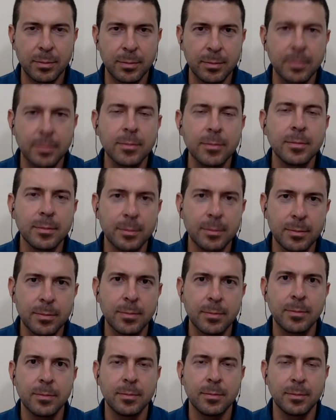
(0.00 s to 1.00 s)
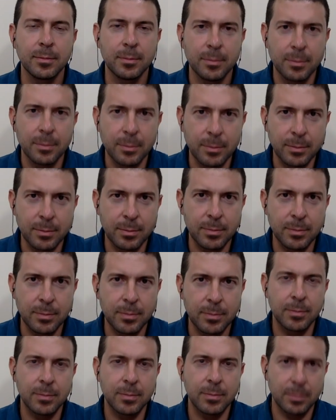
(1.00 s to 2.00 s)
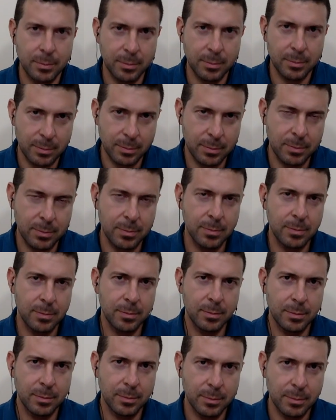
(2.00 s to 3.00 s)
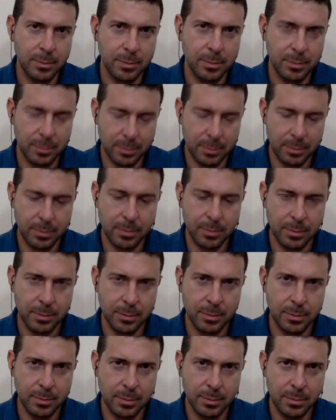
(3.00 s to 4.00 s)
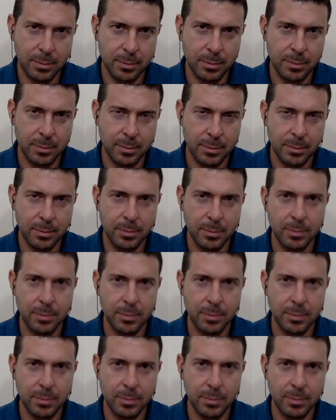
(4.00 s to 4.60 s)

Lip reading: [no speech]